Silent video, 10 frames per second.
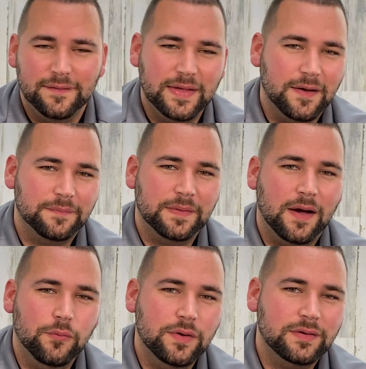Now,
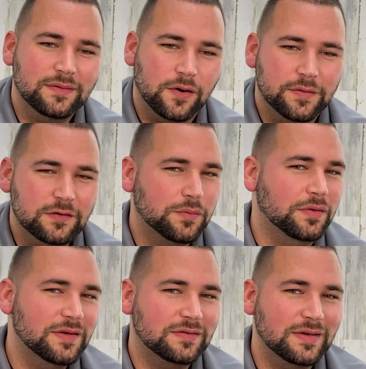are these
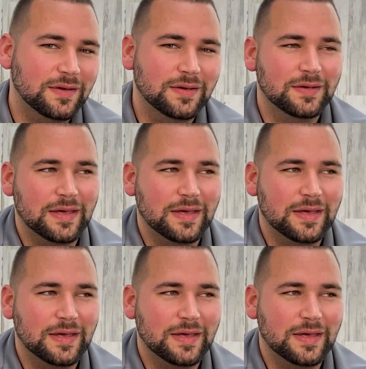realistic?